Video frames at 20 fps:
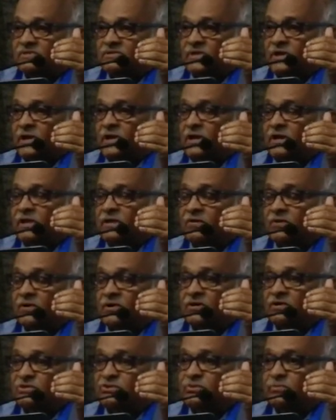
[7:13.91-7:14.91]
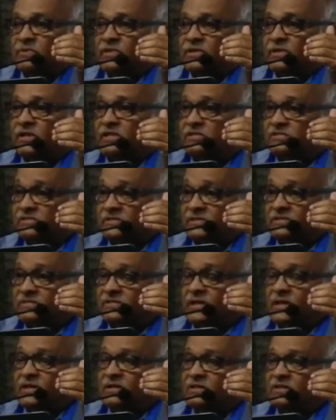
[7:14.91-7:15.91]
Suddenly it occurred to me that this is
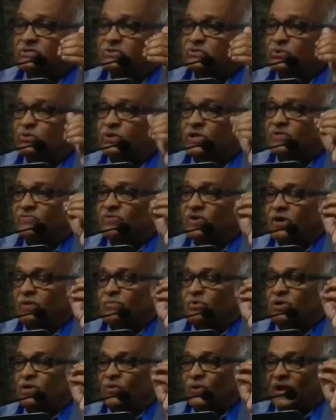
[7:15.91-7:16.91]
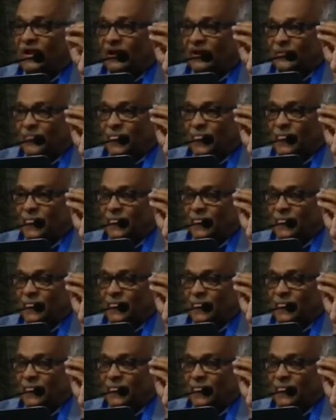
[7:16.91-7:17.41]
exactly the story of Kabuliwala.